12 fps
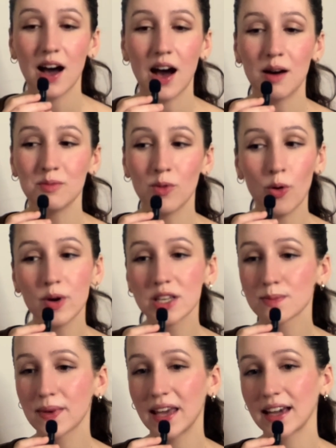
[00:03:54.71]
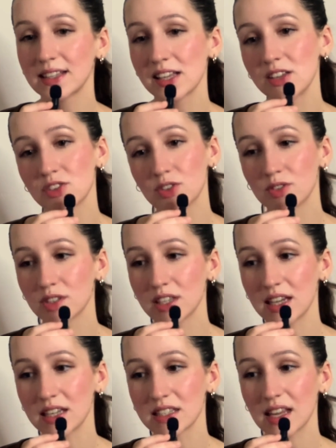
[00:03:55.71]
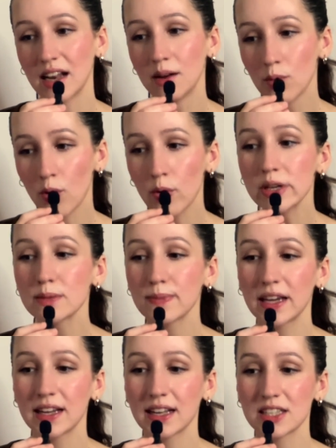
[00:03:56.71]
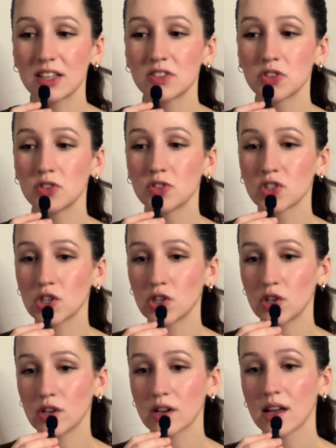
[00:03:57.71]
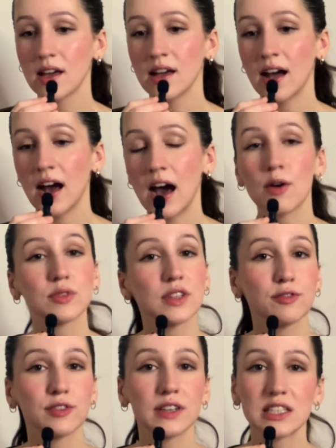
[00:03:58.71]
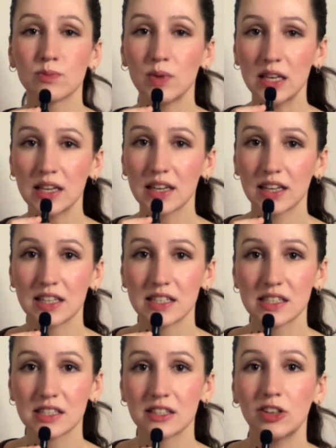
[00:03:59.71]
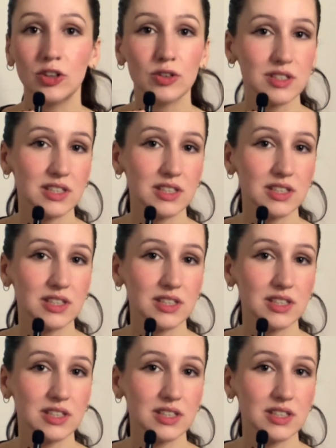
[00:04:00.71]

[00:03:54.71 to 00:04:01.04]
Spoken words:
I'm always paying attention to this, and I'm always paying attention to how different speakers use